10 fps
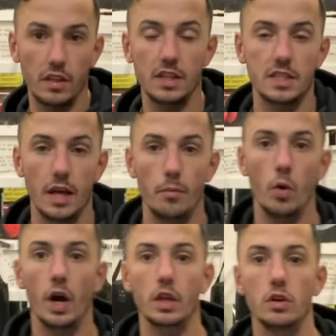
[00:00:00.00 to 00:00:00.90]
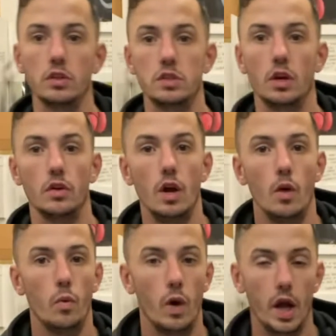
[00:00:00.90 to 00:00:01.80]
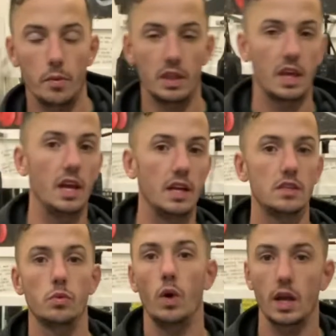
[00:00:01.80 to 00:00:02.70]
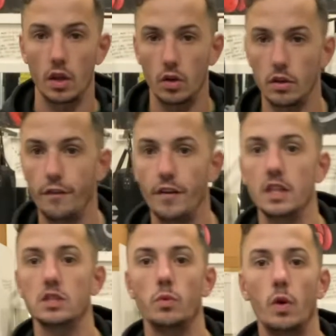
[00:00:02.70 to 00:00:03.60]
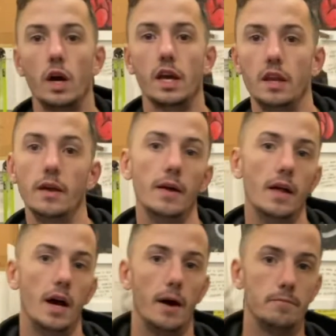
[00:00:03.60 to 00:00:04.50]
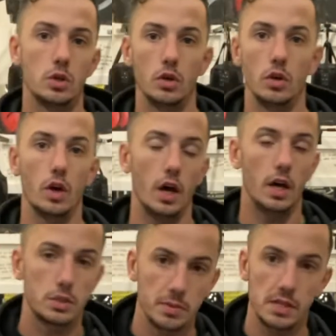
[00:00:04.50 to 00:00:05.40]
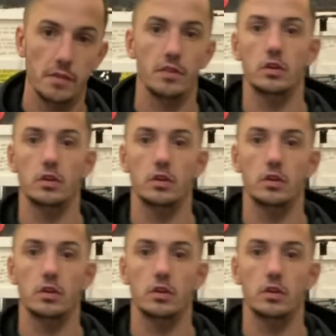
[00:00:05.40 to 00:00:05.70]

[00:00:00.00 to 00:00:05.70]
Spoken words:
things that I'm working on. So working with kids, working on defense, working to specific